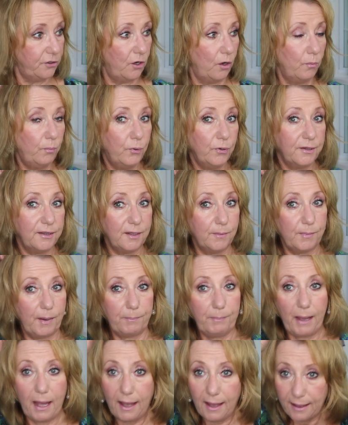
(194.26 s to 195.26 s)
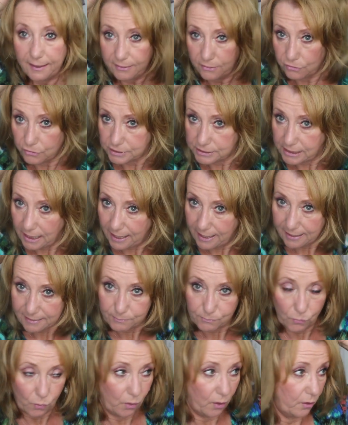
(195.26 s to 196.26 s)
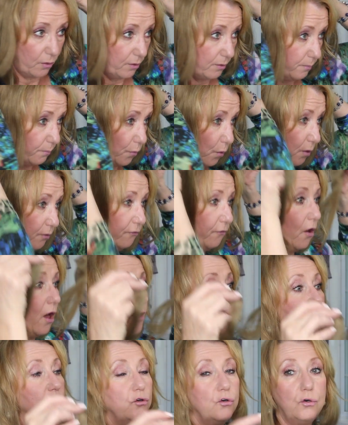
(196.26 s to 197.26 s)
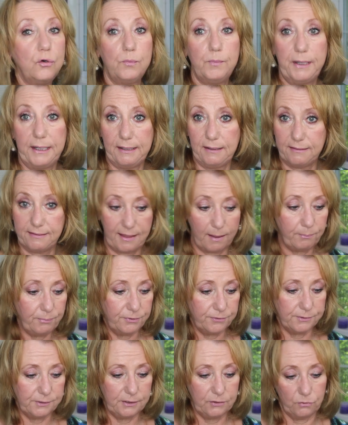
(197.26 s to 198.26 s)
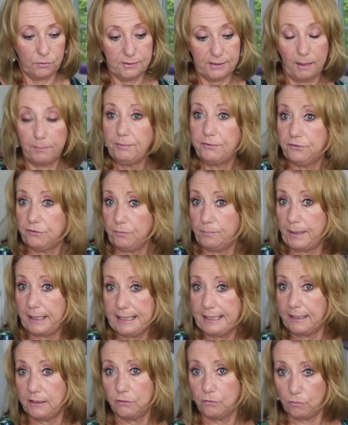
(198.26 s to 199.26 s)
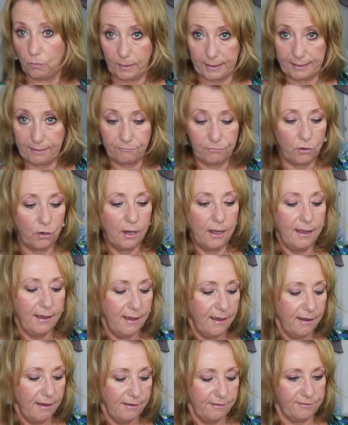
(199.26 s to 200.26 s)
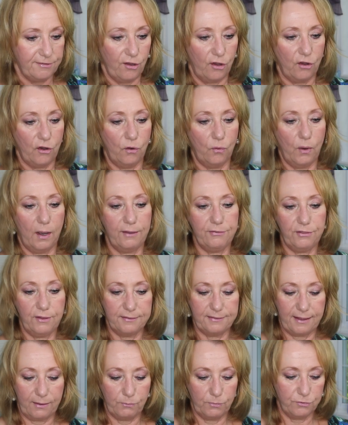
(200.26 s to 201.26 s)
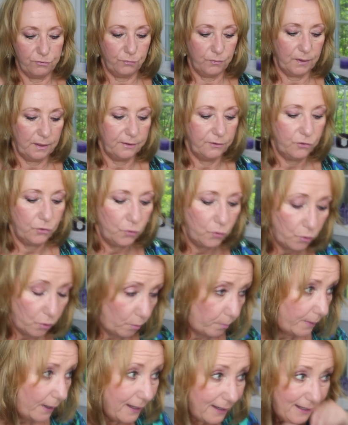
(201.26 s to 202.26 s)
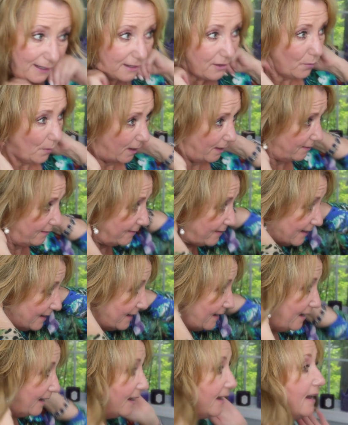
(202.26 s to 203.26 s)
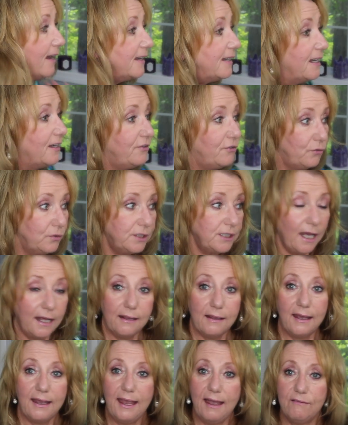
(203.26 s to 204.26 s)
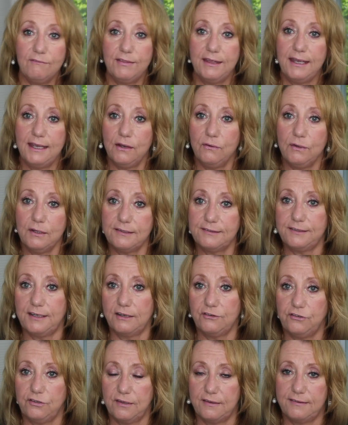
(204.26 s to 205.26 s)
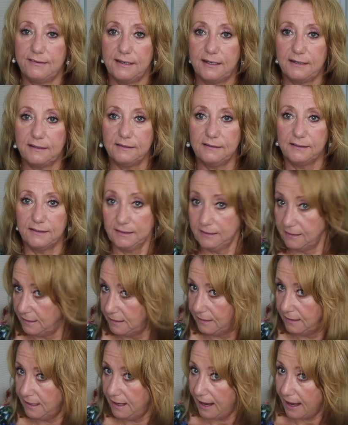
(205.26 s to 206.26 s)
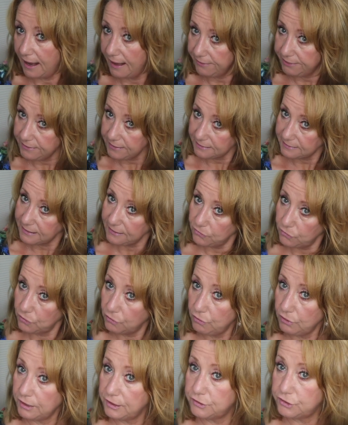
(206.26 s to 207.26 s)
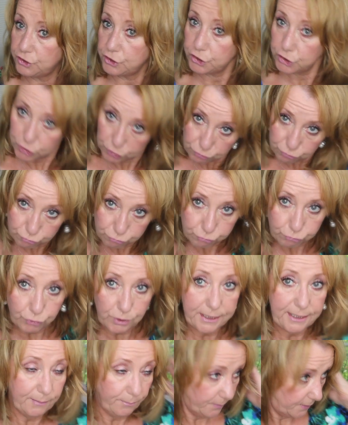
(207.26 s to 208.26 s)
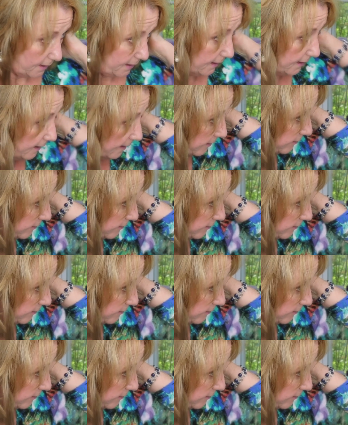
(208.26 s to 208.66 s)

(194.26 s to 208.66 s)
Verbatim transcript: you know, put them up higher to add more more volume and depth, you know, depth to my hair or whatever. So I thought that was really cool. But anyways, can you tell I have the hair extensions in? I think they look extremely,